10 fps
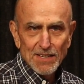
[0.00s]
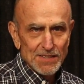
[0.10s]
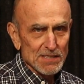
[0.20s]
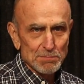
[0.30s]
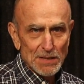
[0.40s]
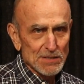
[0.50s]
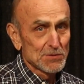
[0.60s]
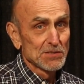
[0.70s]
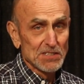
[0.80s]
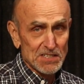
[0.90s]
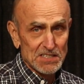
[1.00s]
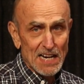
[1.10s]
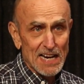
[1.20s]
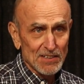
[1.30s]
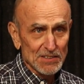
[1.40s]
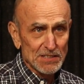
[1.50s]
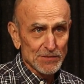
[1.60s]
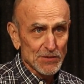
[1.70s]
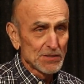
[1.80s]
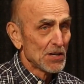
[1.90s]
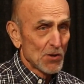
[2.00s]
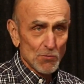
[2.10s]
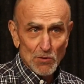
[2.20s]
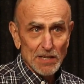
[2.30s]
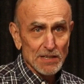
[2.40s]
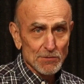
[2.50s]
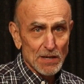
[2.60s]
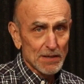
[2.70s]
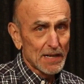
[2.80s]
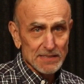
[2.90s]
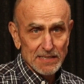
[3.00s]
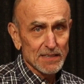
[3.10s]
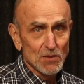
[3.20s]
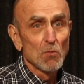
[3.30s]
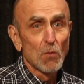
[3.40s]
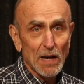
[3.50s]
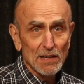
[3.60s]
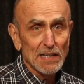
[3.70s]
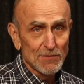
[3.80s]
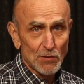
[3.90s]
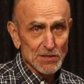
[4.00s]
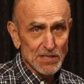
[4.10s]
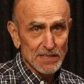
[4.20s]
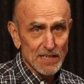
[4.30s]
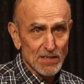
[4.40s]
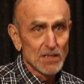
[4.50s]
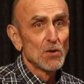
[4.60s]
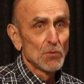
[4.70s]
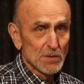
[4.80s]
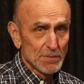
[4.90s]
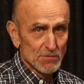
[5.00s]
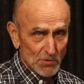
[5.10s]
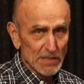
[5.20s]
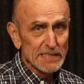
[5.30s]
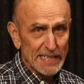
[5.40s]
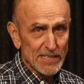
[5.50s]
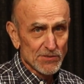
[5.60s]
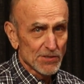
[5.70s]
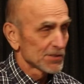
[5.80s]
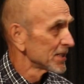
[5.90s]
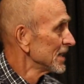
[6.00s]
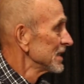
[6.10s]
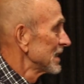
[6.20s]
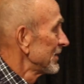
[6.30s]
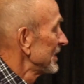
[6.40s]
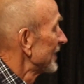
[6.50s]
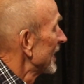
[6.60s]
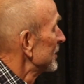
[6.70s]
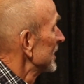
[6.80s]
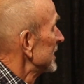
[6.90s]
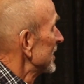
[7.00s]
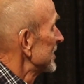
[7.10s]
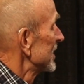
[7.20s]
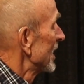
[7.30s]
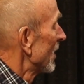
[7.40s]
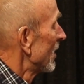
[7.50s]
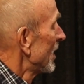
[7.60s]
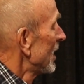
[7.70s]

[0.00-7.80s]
This place was entirely different. Running around, I said, wildlife watching here would have been really dangerous 75 million years ago.